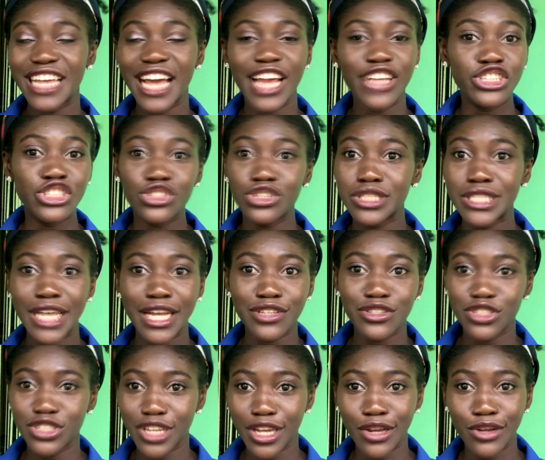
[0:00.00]
I just had to
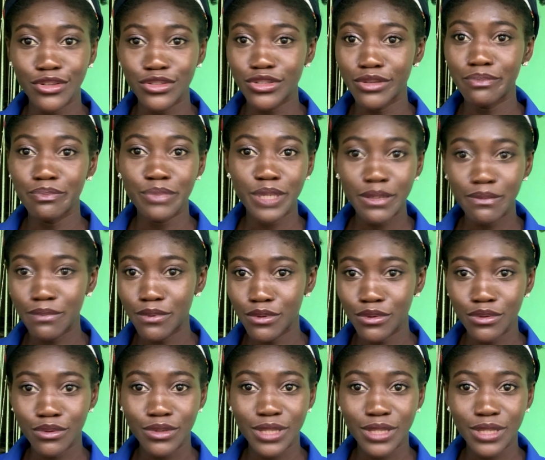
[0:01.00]
check on some people